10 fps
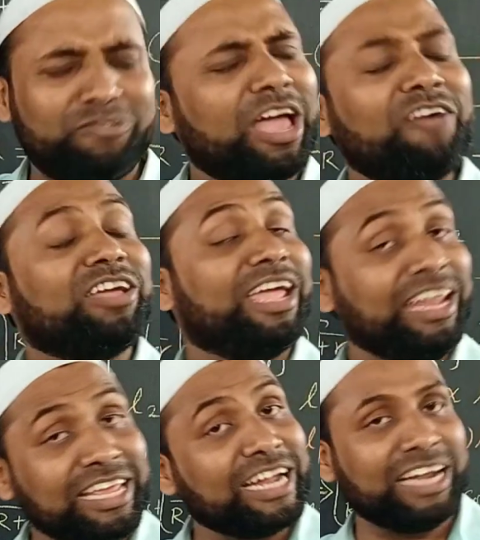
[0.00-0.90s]
If you have
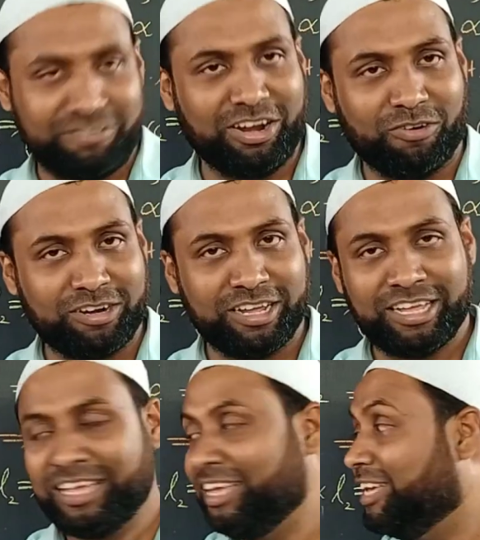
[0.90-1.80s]
any kind of doubt
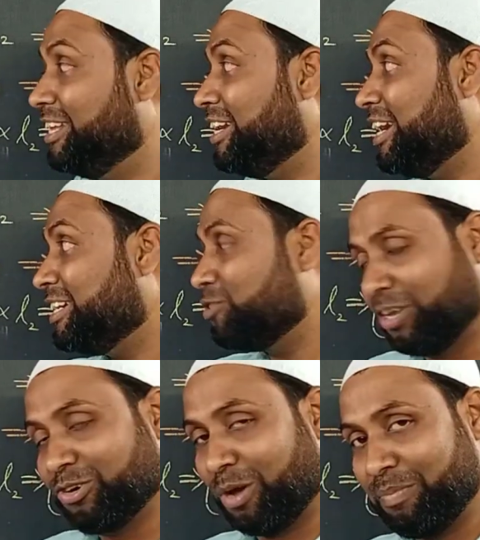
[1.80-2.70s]
related
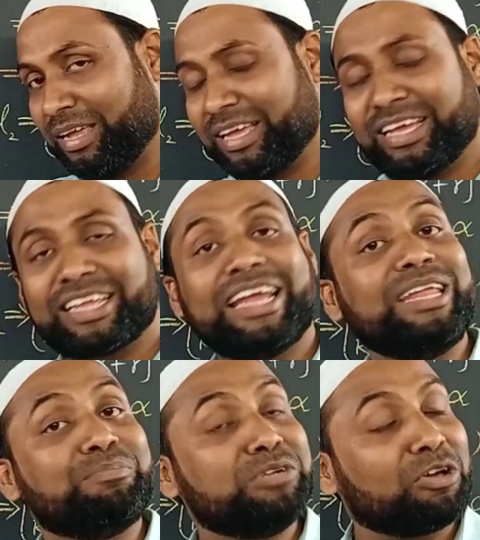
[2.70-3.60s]
to the topic,
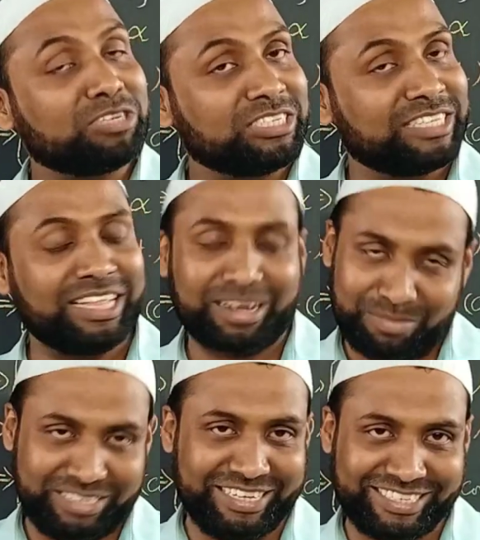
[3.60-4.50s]
can you put your questions in the
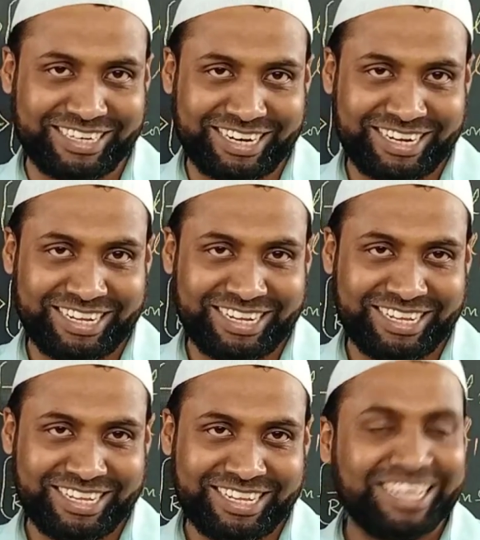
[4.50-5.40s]
comment section?
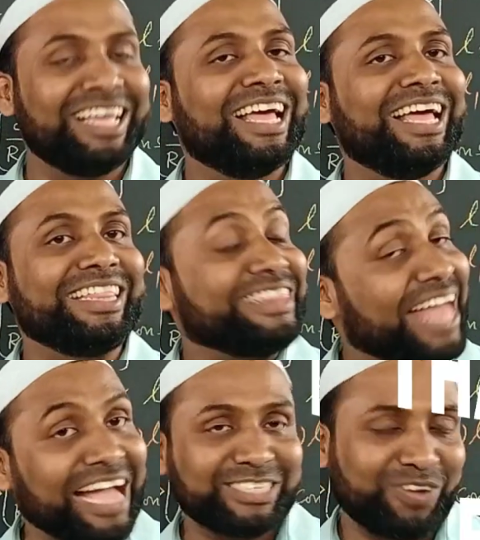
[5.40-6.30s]

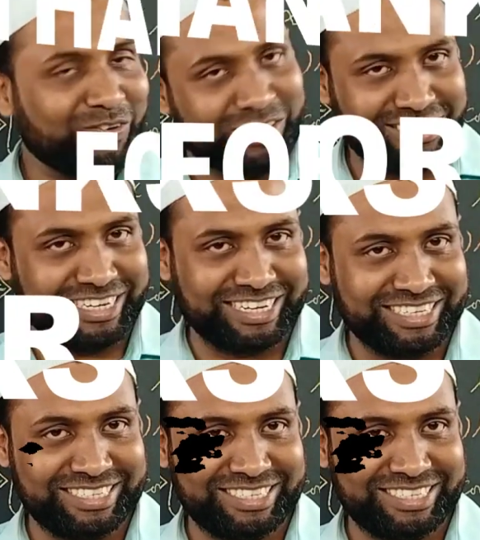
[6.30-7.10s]
Thanks for watching.